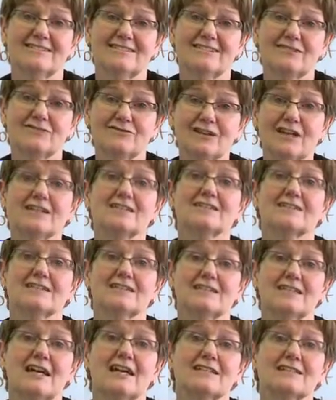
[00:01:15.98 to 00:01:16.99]
You've done a
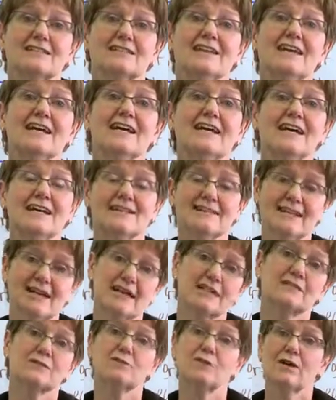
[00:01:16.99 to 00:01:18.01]
success. And
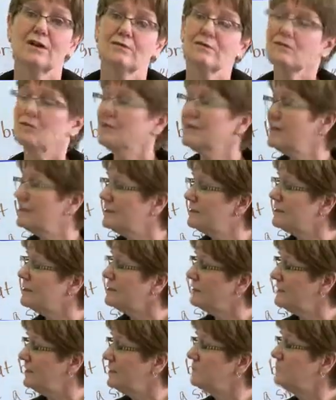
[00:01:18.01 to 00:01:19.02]
that's why we want to
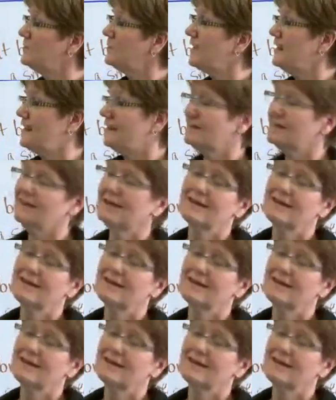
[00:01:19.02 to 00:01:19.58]
keep that.